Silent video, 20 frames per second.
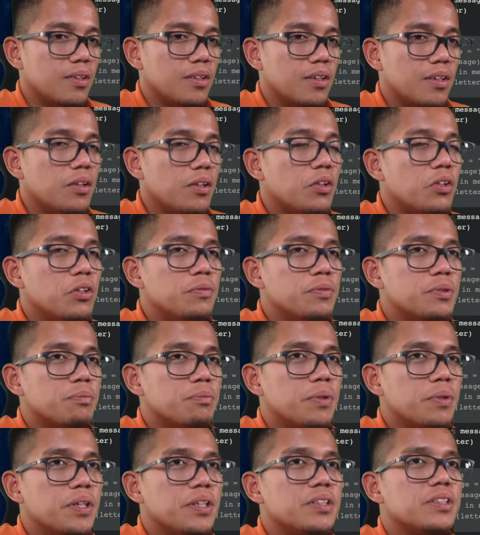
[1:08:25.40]
loops
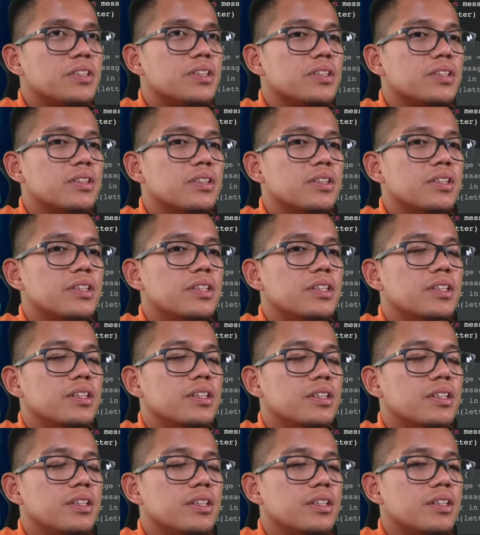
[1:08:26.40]

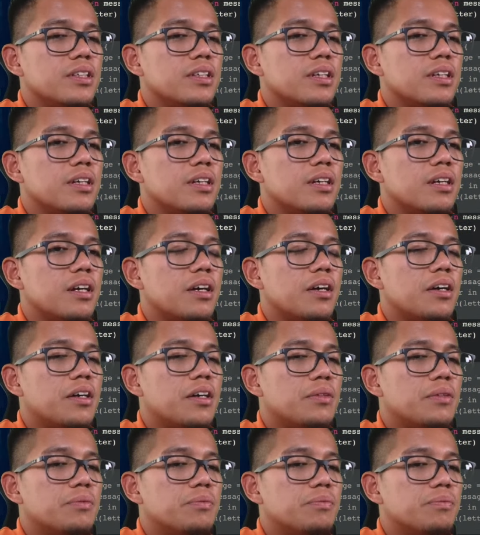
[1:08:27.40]
basically
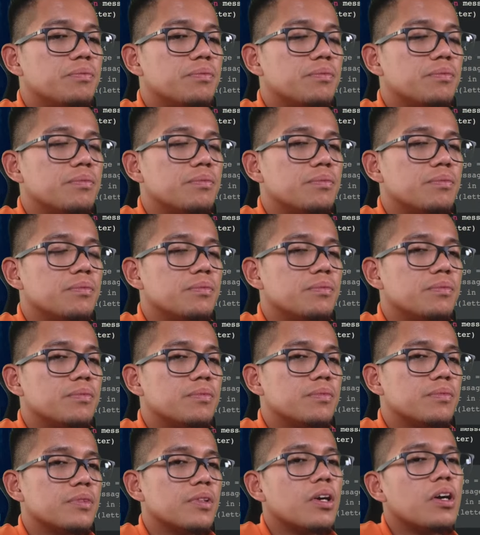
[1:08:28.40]
um
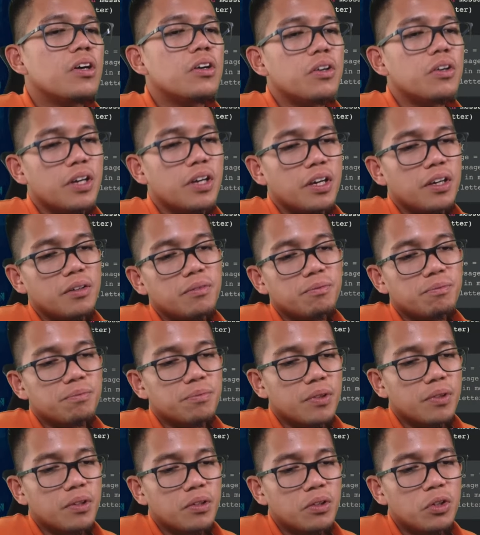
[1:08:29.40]
oh, okay,
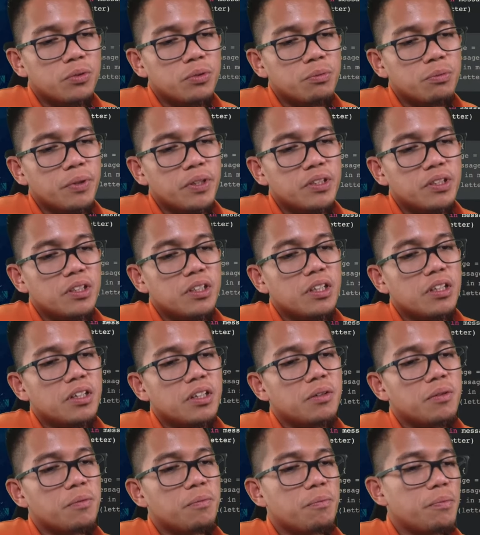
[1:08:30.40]
loops basically
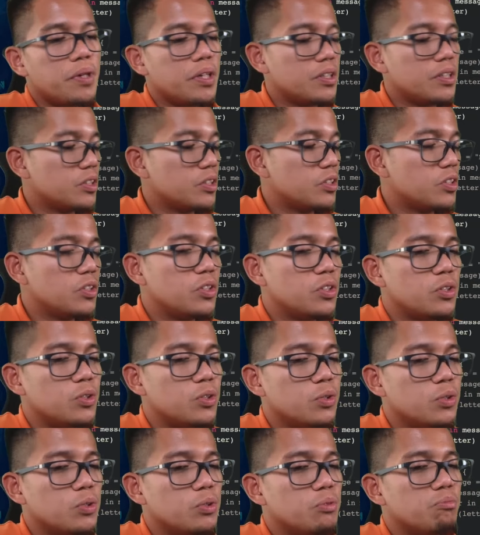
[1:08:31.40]
makes
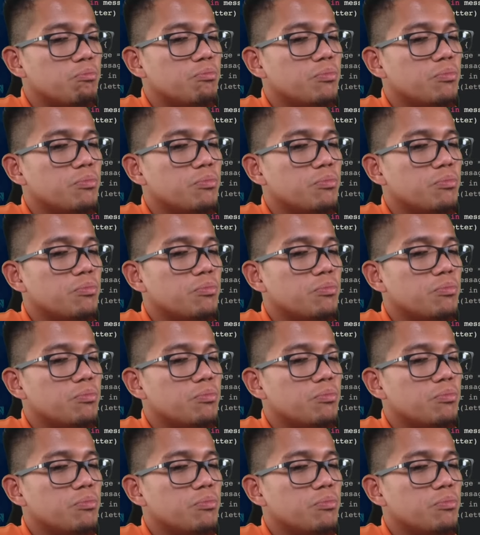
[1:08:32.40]
you